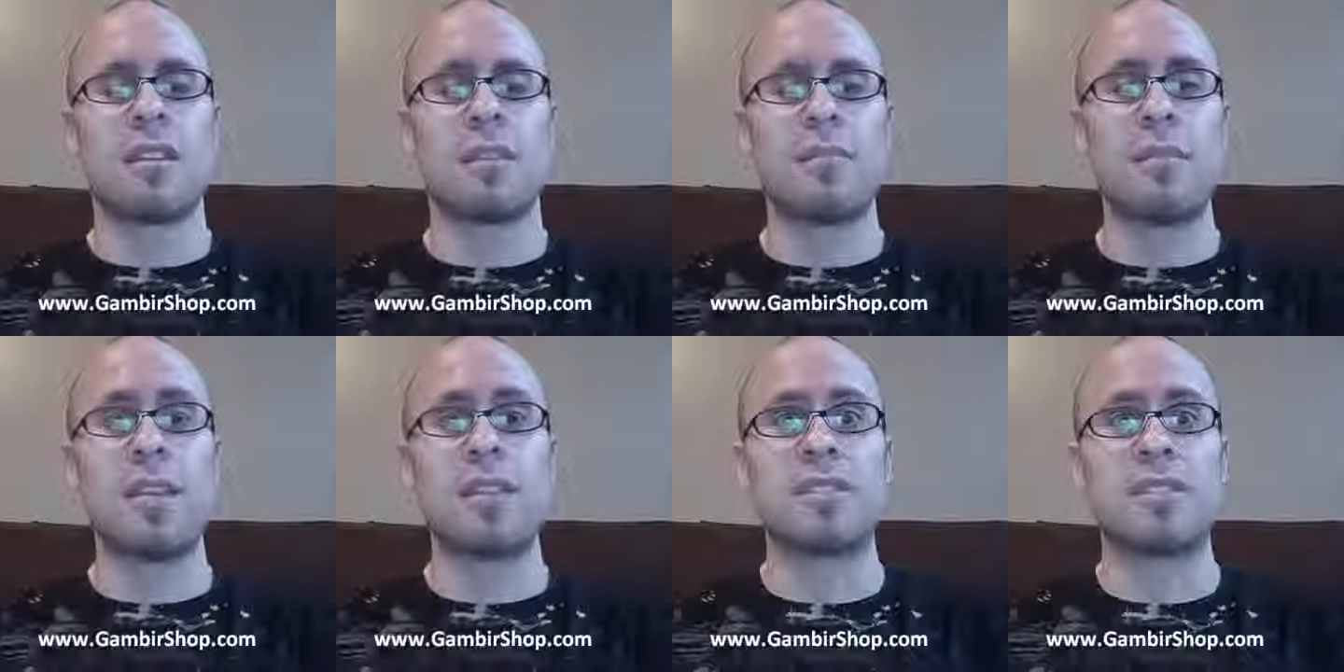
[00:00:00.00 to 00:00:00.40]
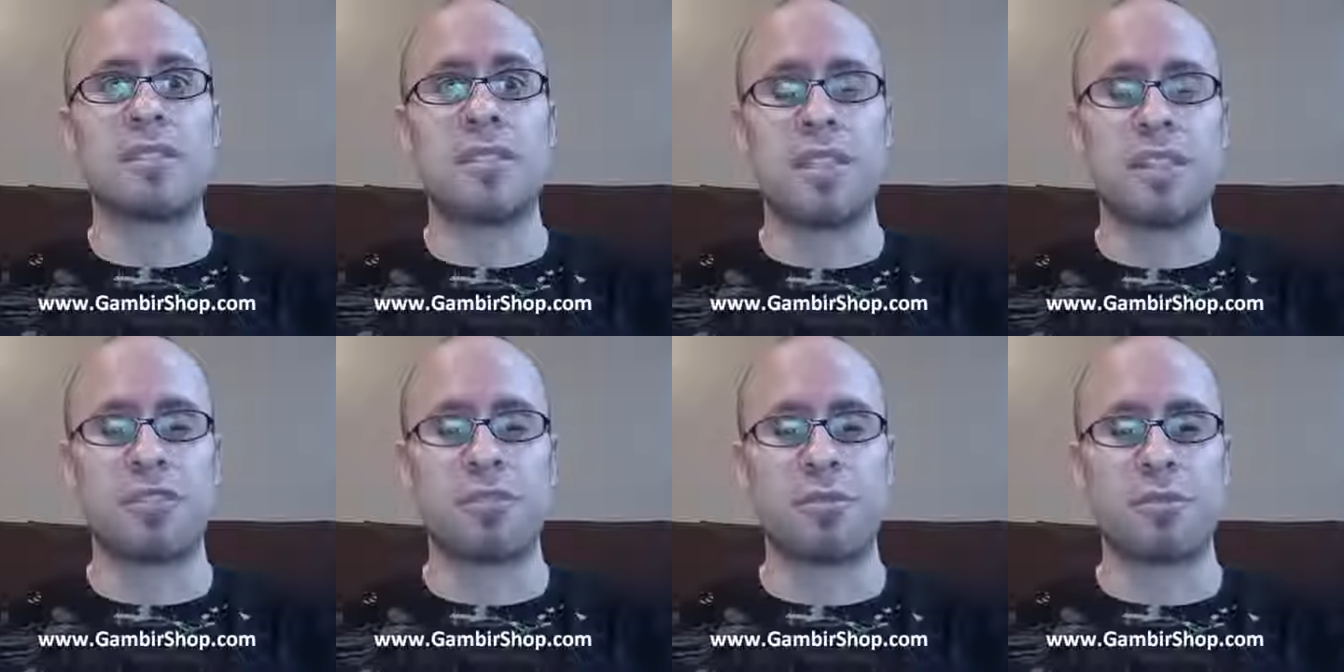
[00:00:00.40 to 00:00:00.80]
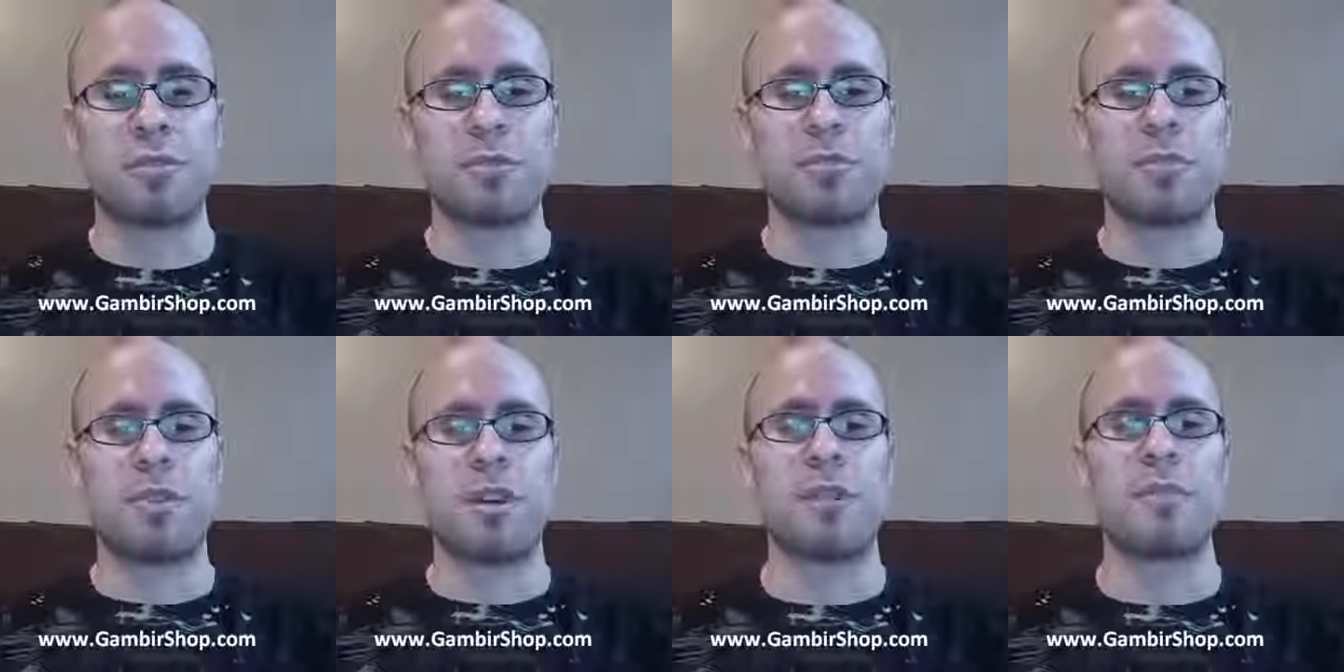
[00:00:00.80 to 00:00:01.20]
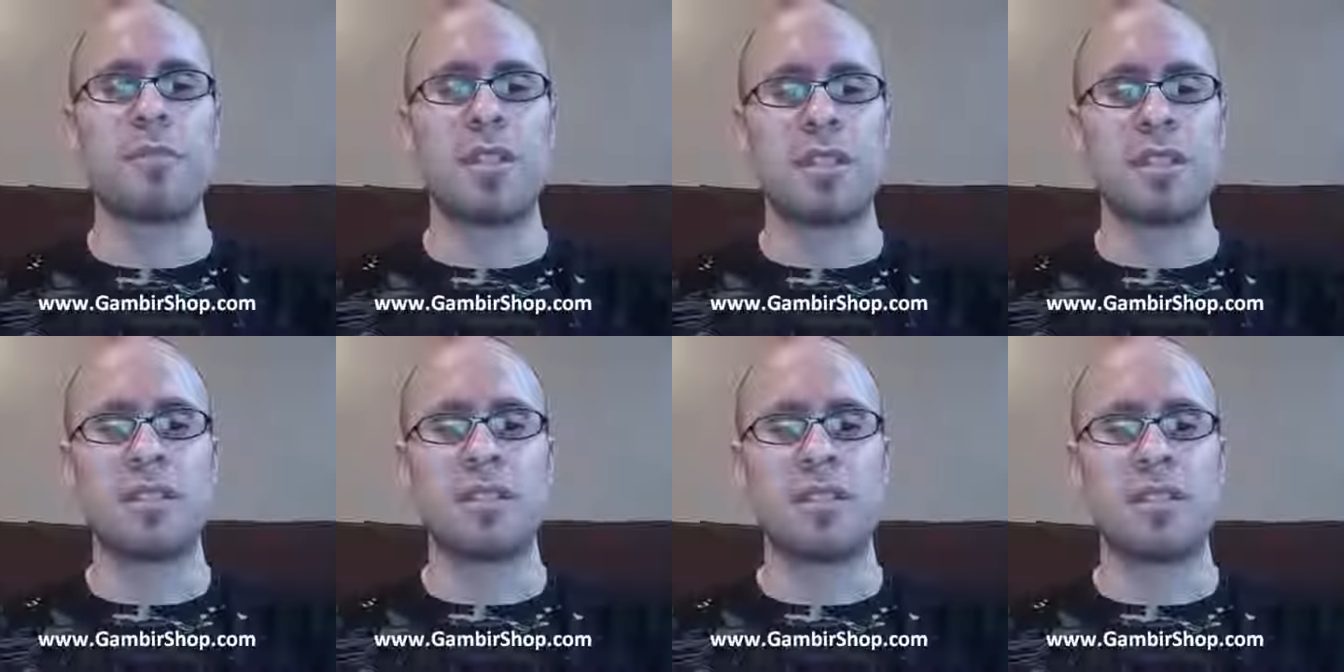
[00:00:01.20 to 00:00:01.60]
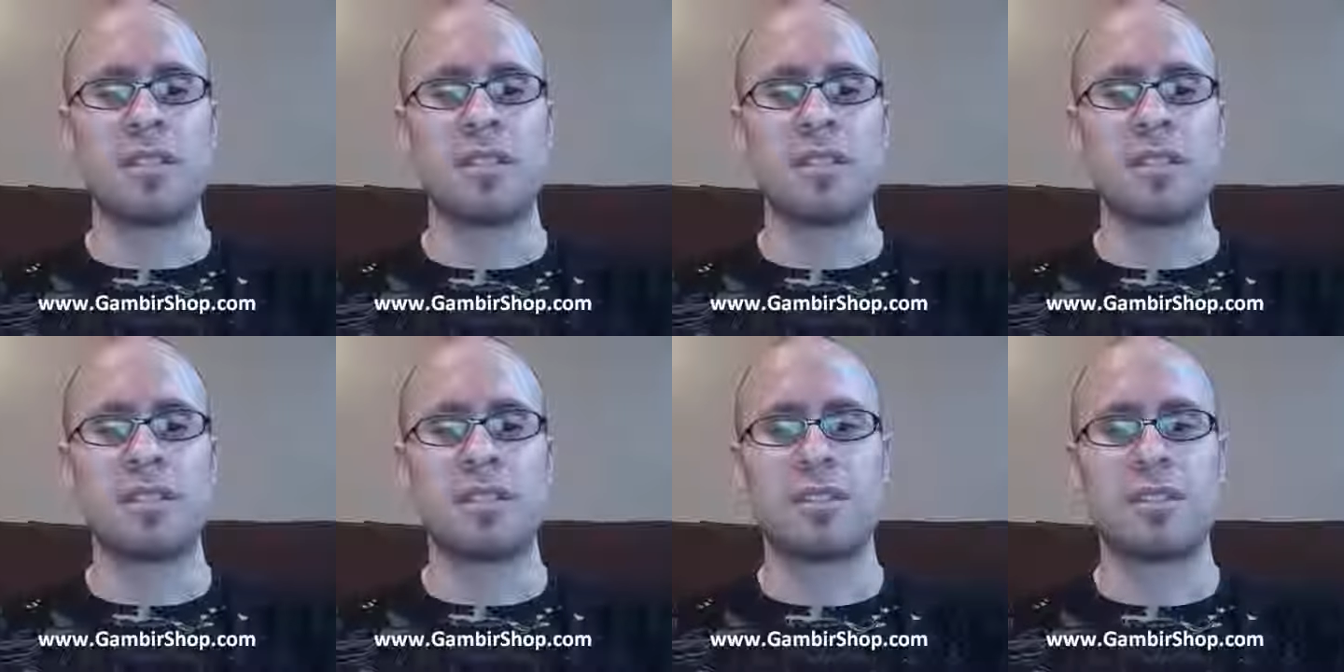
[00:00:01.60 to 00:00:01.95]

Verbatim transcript: men's sexual department. You know,